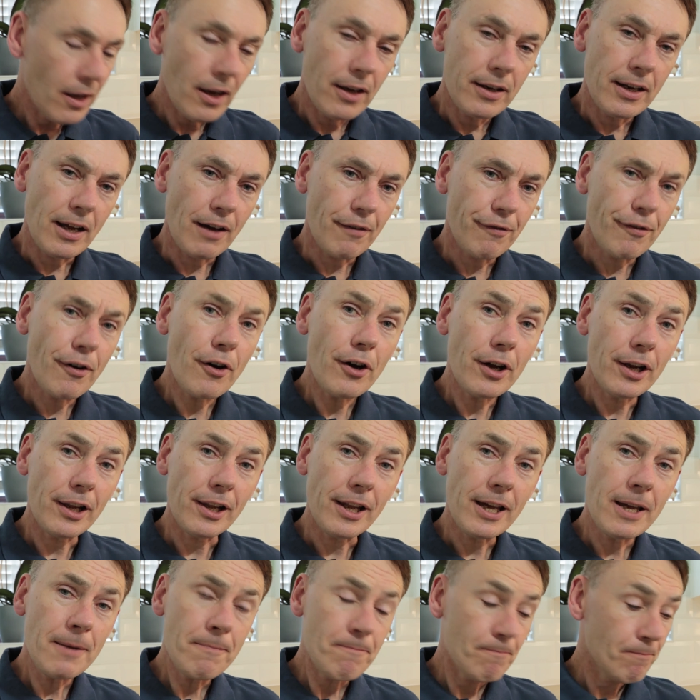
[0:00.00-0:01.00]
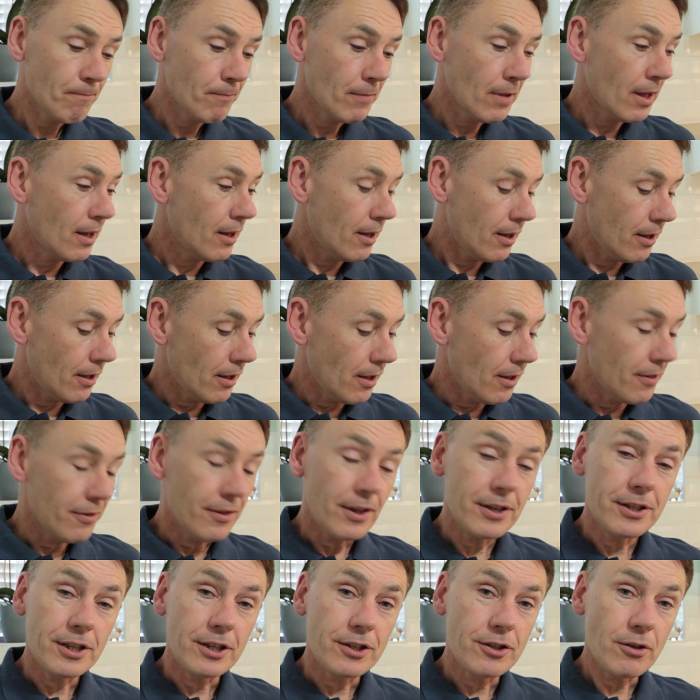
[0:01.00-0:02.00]
Now finally,
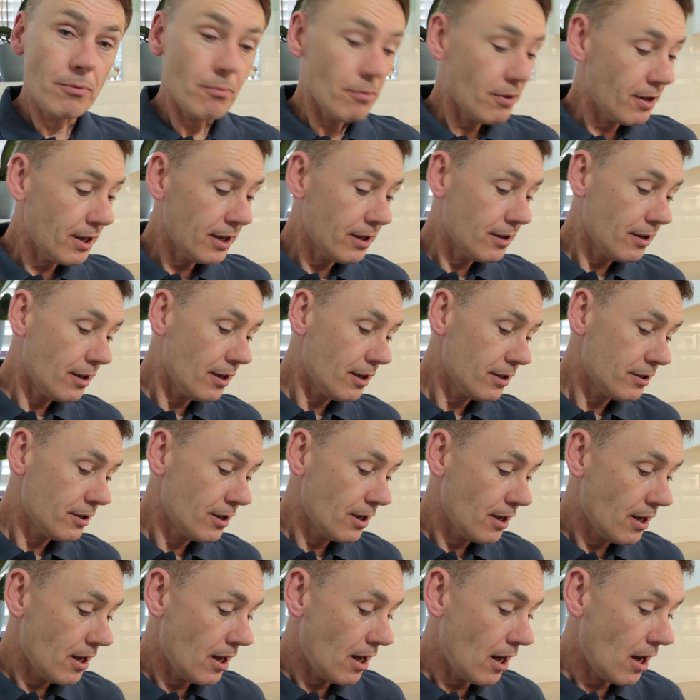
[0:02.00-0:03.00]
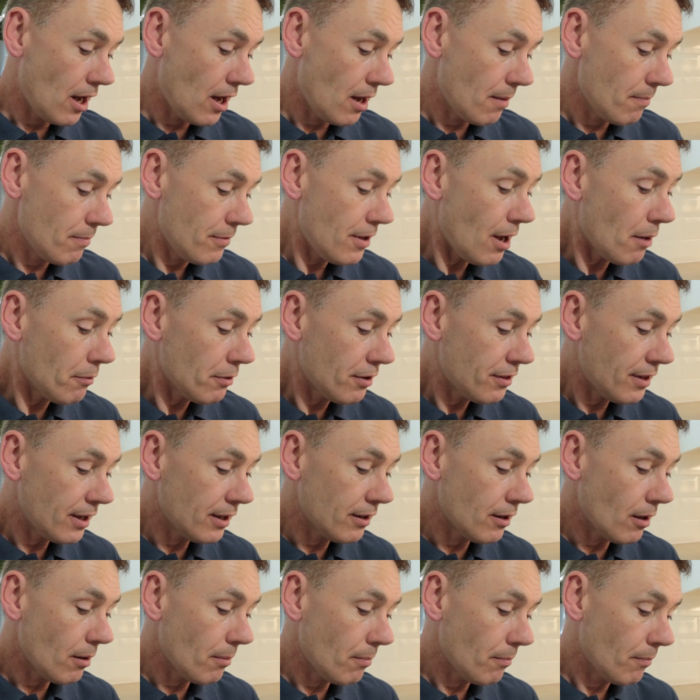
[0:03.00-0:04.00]
this is something that, the only thing
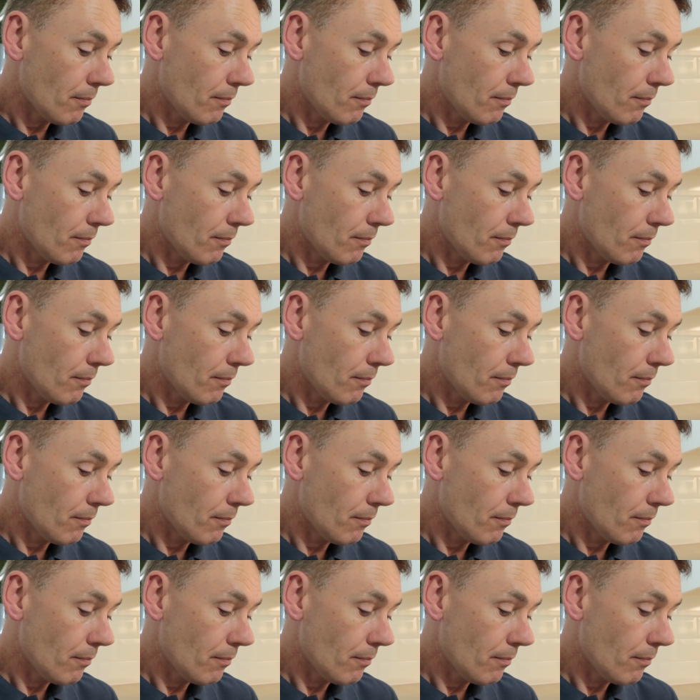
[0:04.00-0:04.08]
that